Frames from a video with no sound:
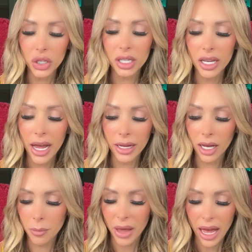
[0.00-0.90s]
guy
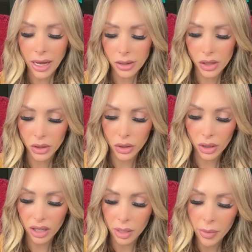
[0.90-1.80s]
gone bad, good
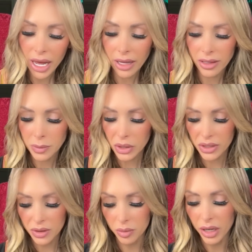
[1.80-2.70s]
girl gone bad. This
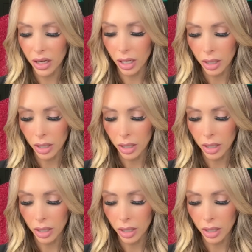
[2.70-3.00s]
person's bitter.